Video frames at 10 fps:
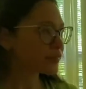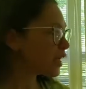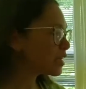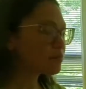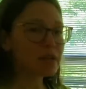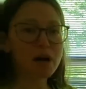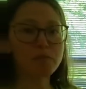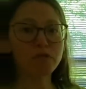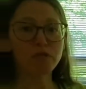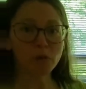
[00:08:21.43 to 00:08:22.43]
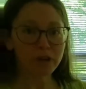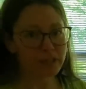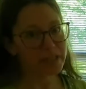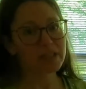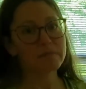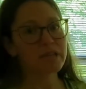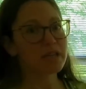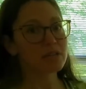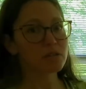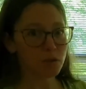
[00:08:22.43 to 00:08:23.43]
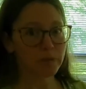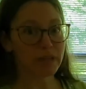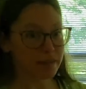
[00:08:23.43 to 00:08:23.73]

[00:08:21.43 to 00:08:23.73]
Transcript: It can become a fort. It can be so many